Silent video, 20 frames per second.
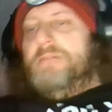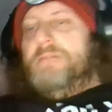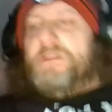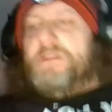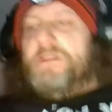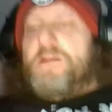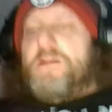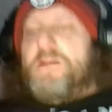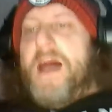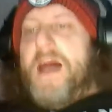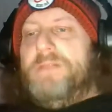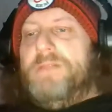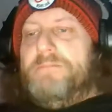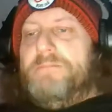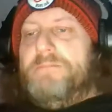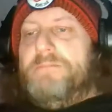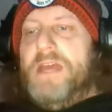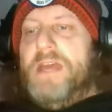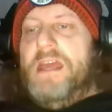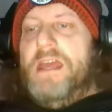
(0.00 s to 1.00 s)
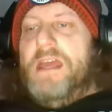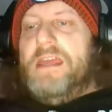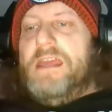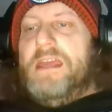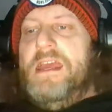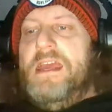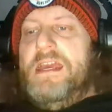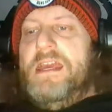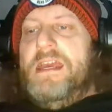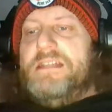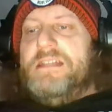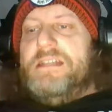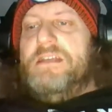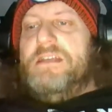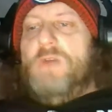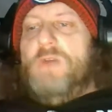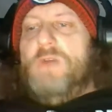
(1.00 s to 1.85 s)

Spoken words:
But the problem being is,